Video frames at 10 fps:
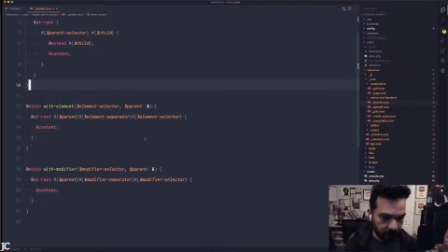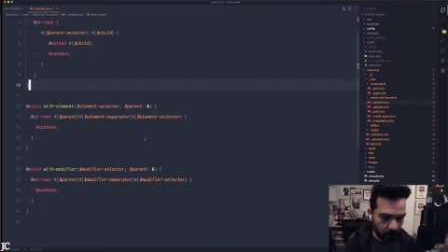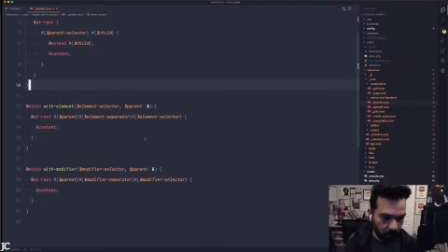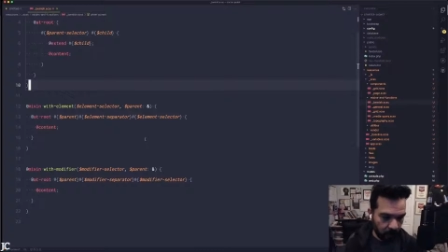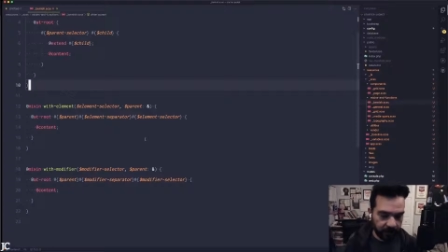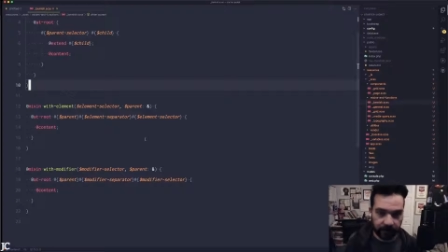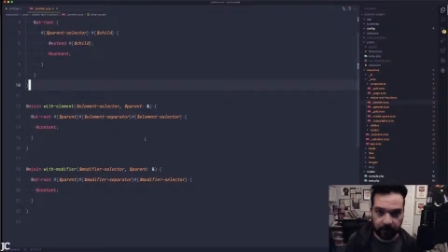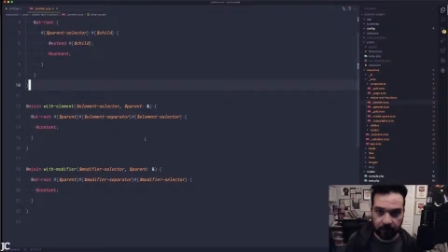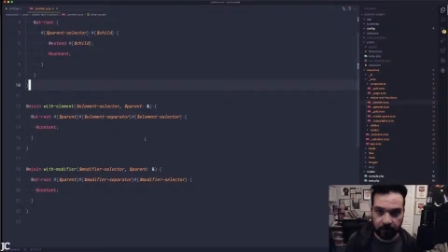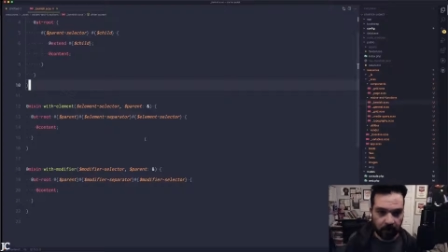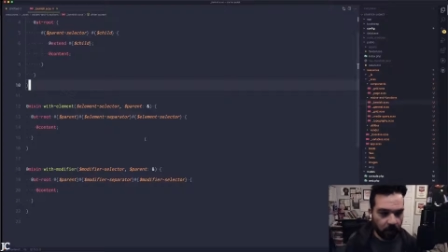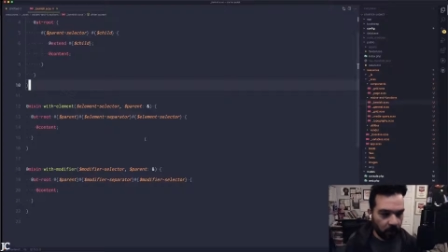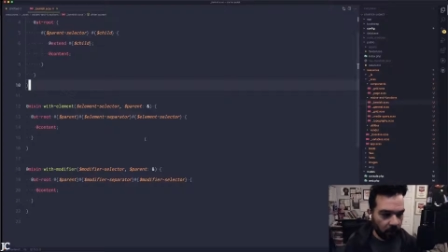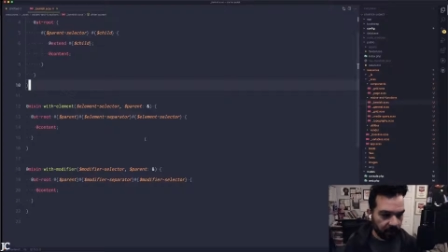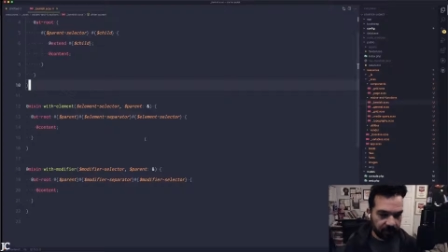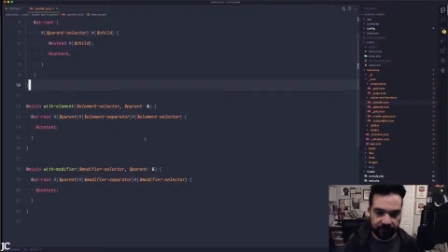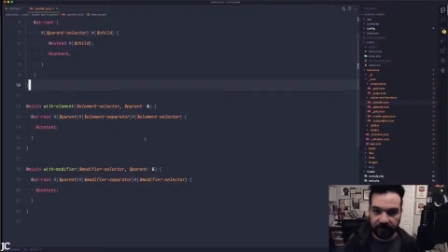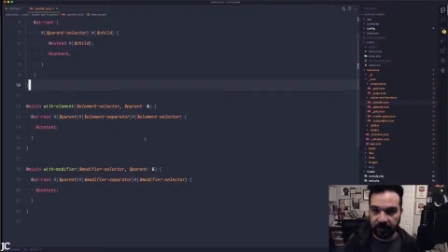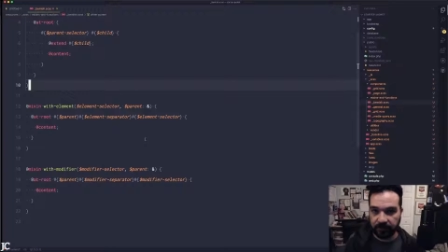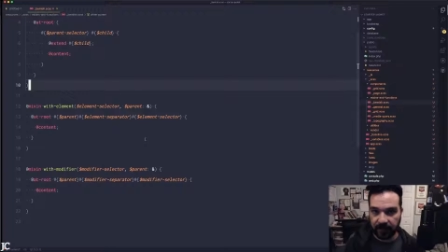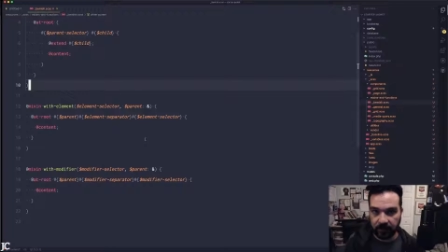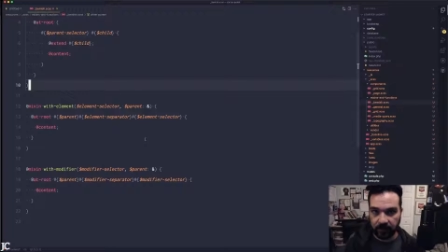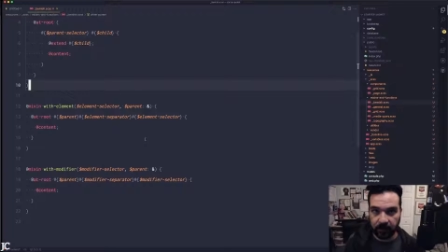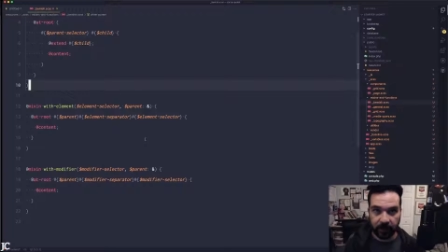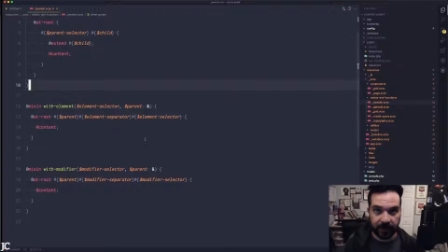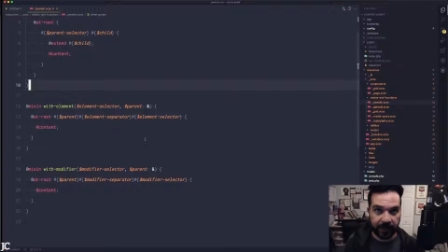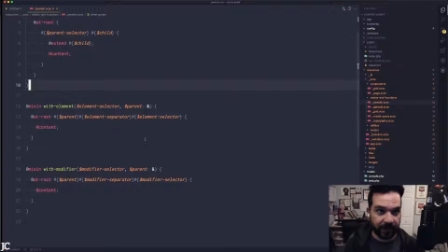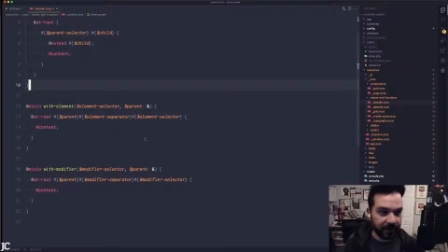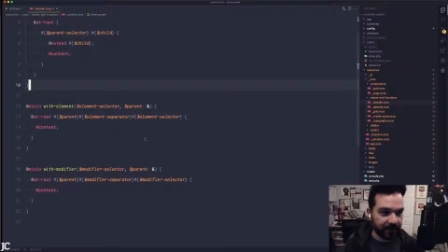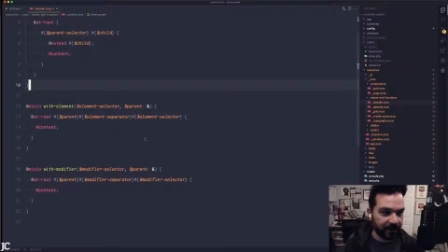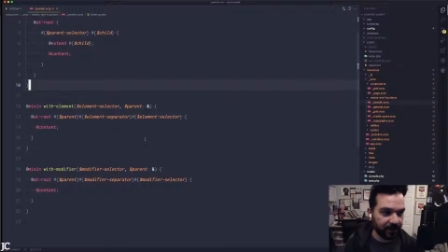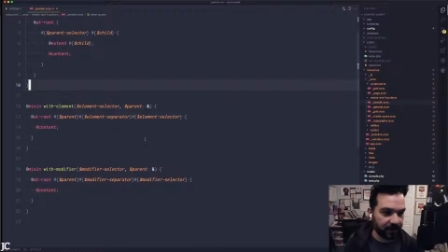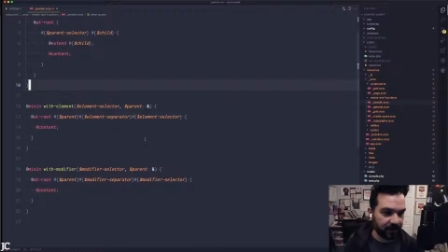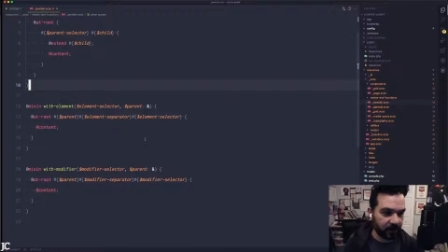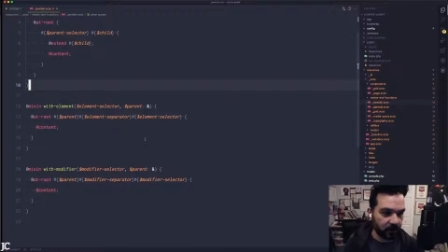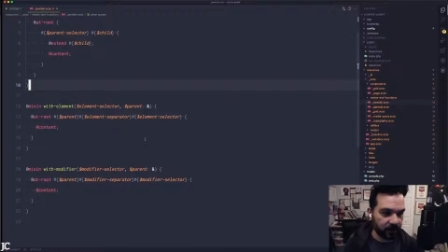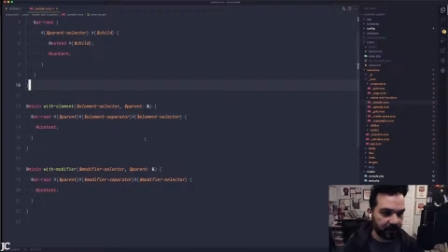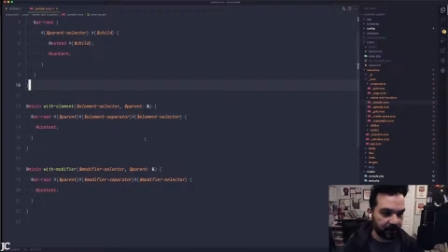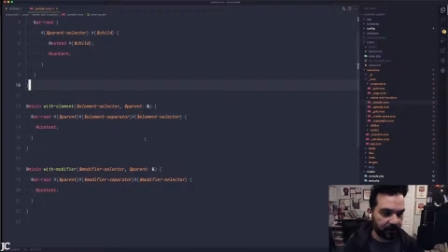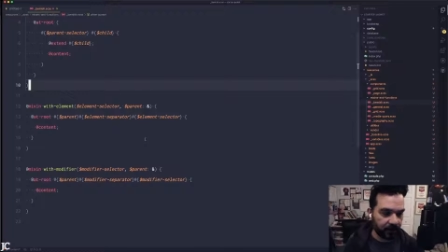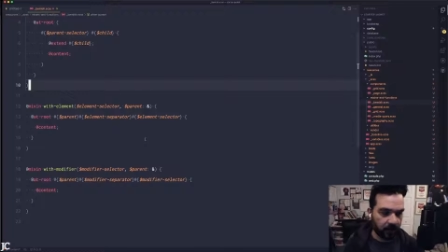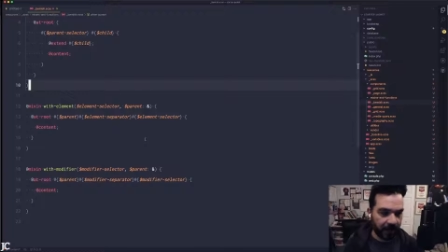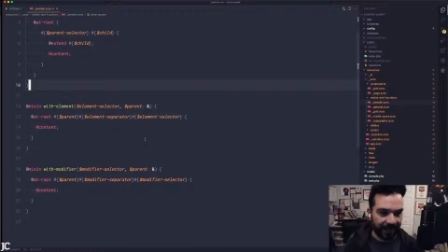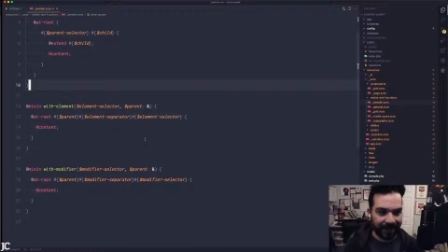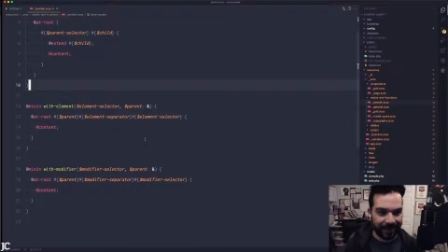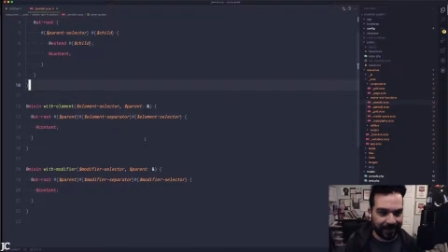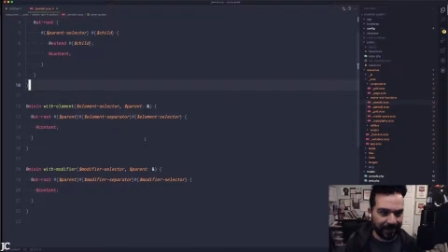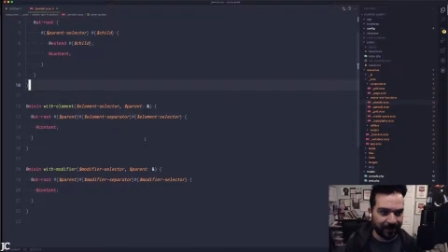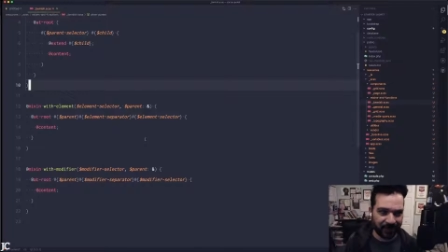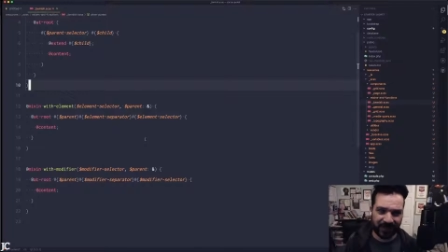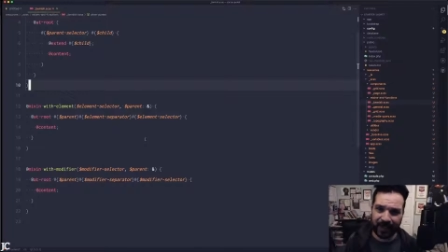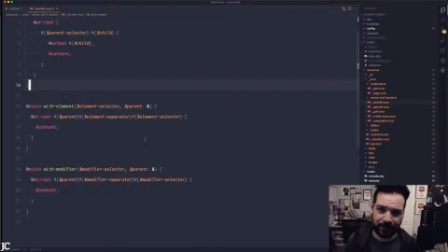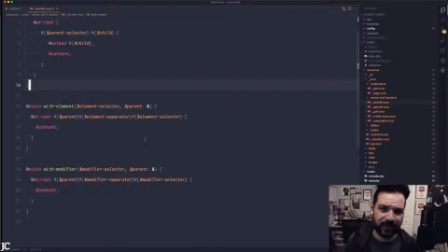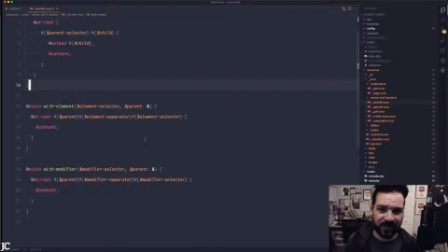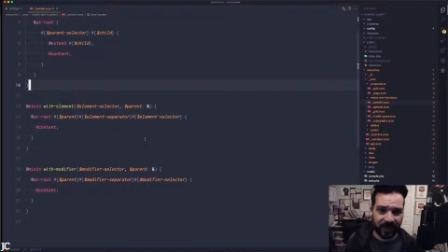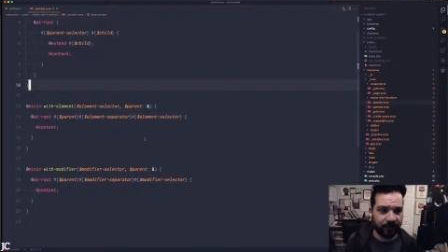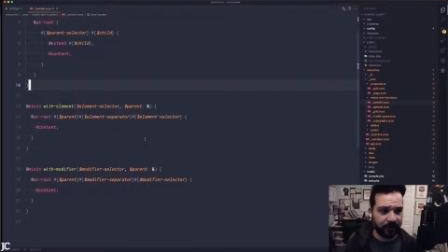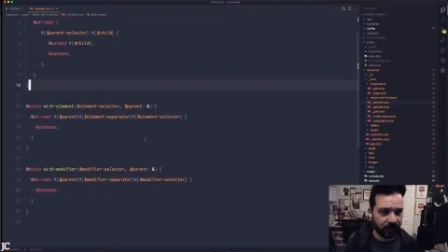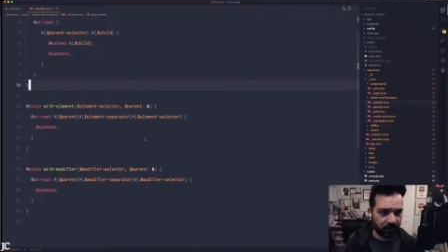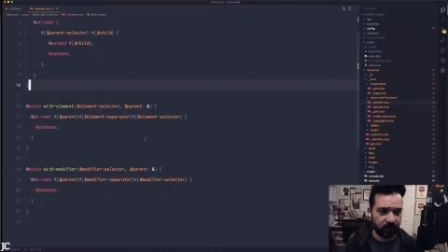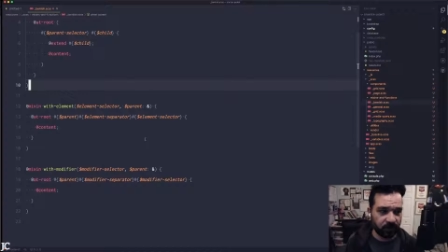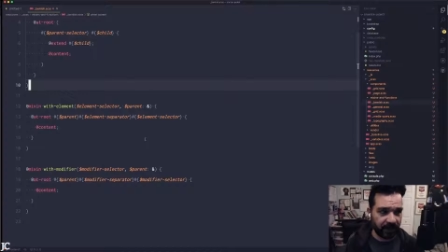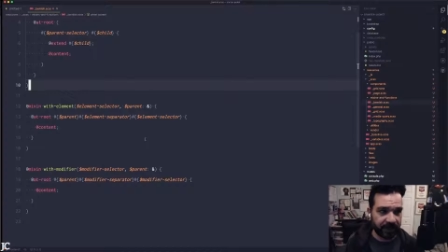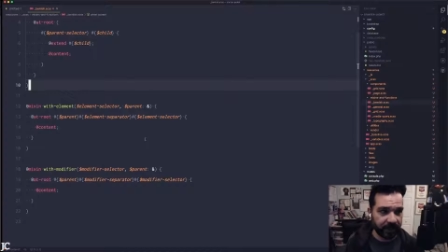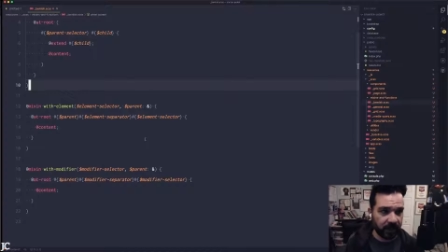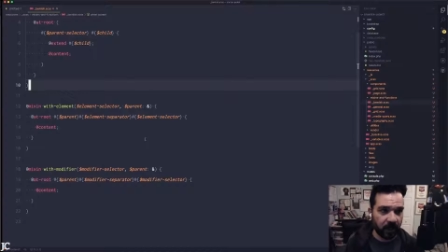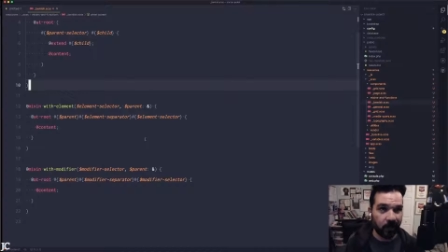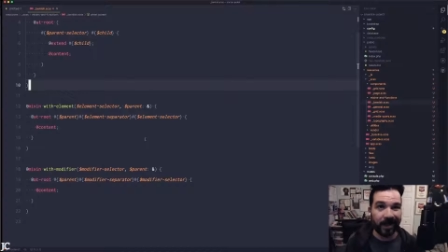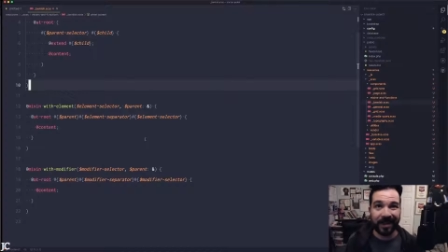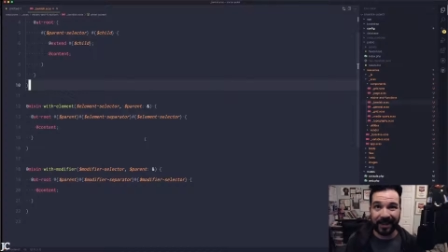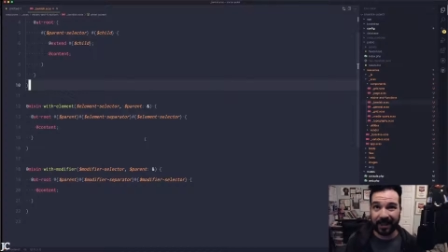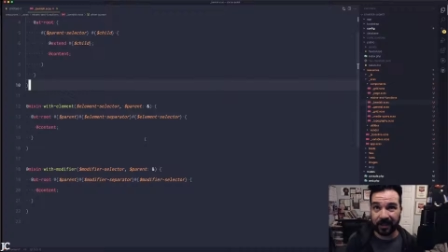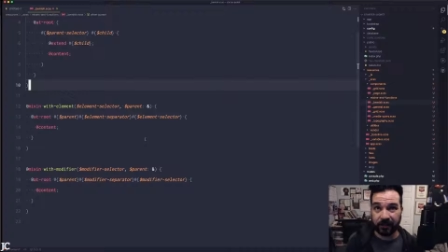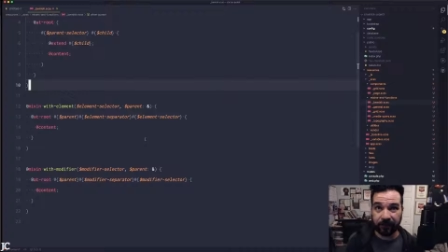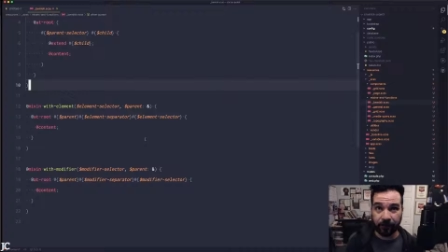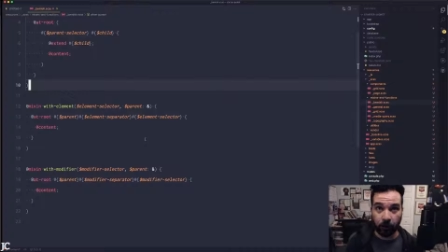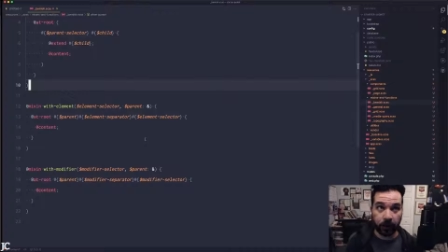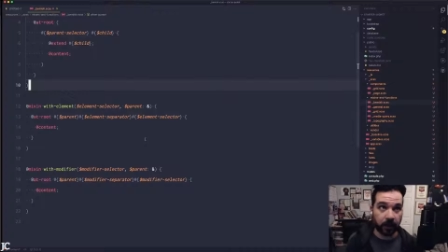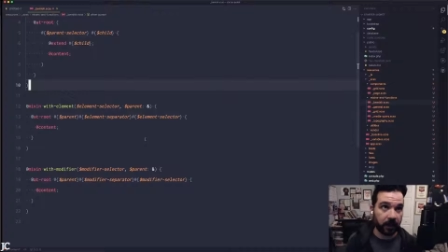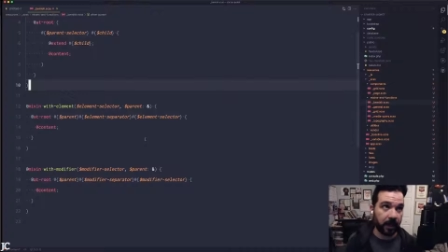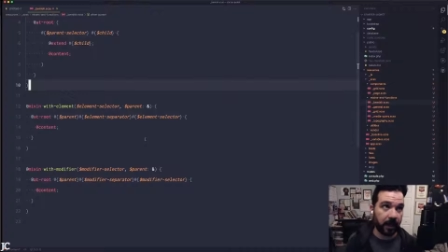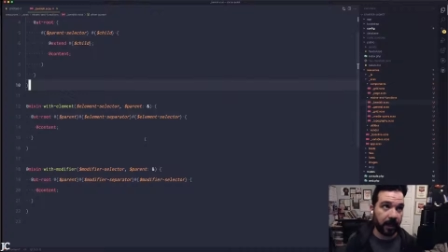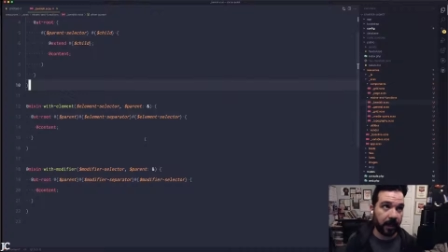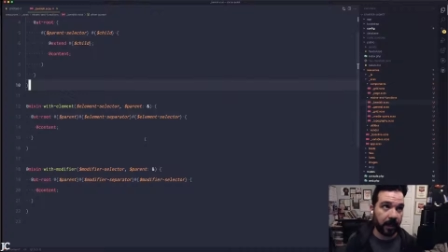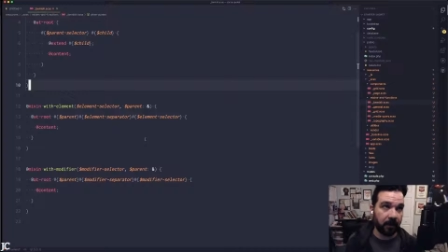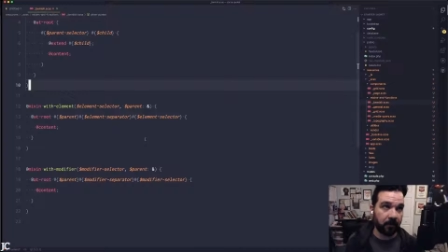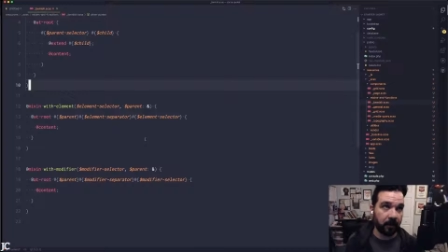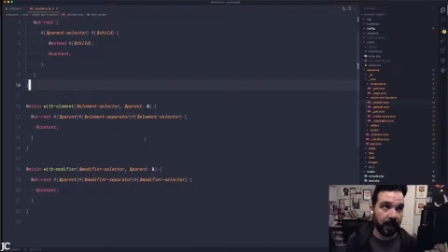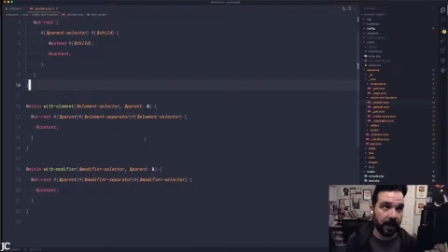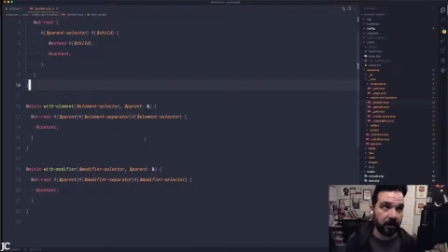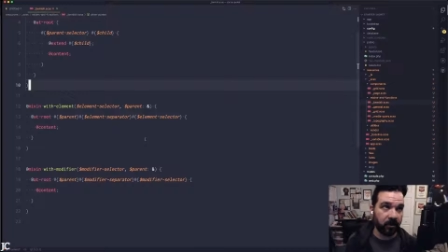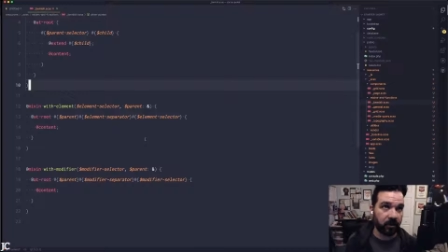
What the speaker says: all in here, all the config files that I need to start something, any type of setup stuff just ready to go that I can then fork and